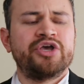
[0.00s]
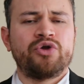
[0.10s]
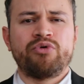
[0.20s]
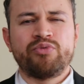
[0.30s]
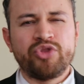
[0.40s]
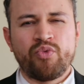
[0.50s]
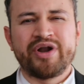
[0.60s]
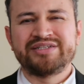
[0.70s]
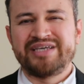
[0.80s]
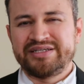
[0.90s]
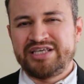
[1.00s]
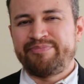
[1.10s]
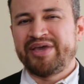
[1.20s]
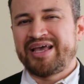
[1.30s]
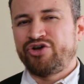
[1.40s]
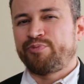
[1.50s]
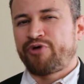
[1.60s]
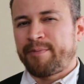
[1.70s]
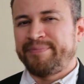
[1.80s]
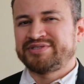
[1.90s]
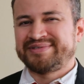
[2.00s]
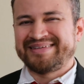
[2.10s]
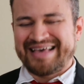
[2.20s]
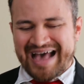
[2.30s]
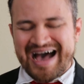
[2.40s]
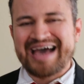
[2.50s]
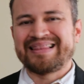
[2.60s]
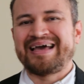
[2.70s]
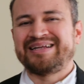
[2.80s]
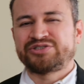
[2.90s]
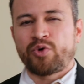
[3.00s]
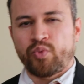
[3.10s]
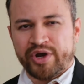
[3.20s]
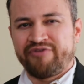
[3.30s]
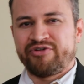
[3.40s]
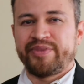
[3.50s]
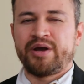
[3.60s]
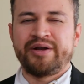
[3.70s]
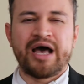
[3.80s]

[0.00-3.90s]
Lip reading: We really want to dig deep and get your purpose highlighted and start working from there.